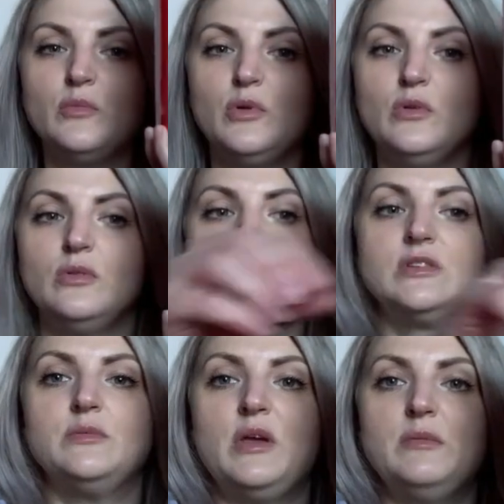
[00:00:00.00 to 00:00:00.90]
bowl
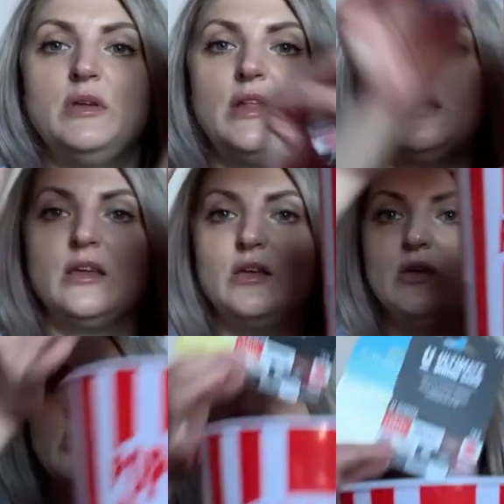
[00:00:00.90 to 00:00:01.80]
to maybe like
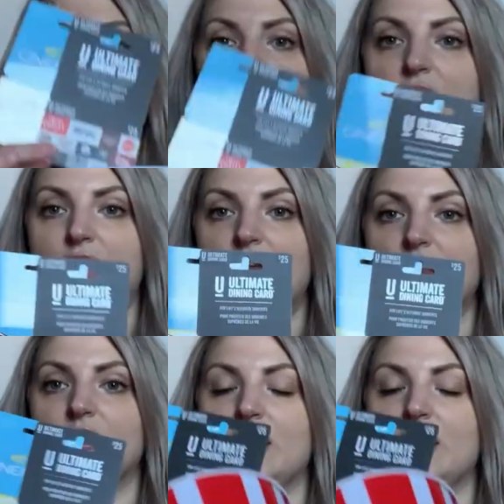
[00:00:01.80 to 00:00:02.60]
put in,